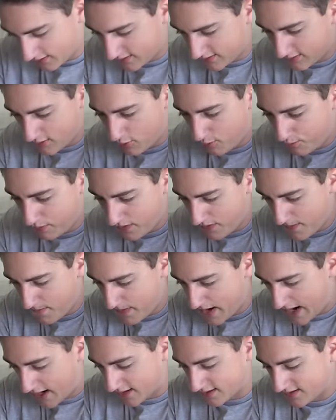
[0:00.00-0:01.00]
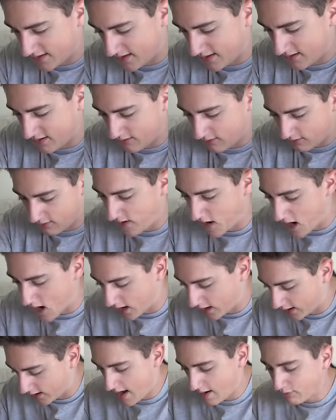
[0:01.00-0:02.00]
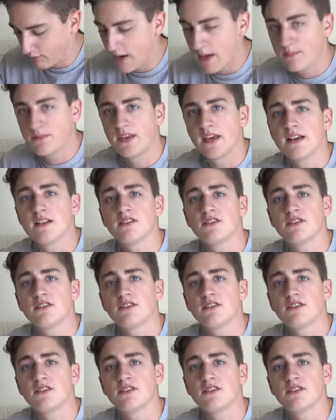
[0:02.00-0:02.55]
let's open the box here. Fuck, I ripped the